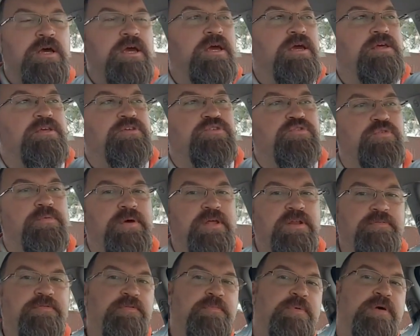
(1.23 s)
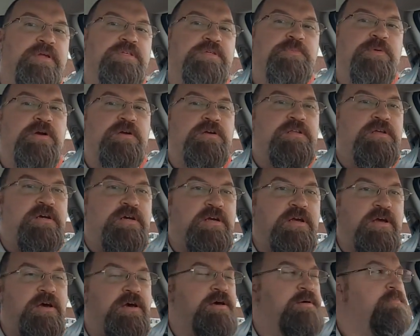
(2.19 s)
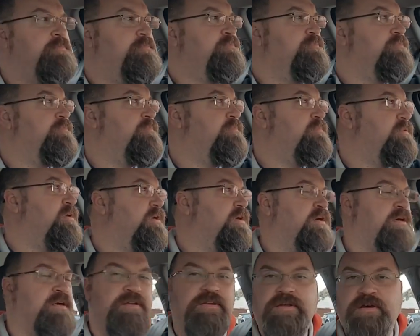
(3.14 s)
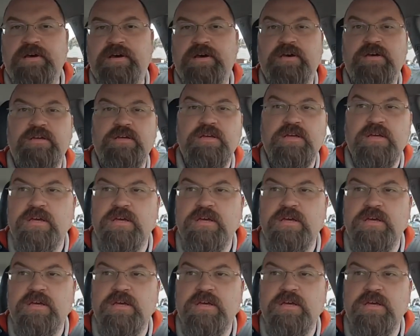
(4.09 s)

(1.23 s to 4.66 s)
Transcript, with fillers: Hey, it's Drew from BenSpark.com, and uh,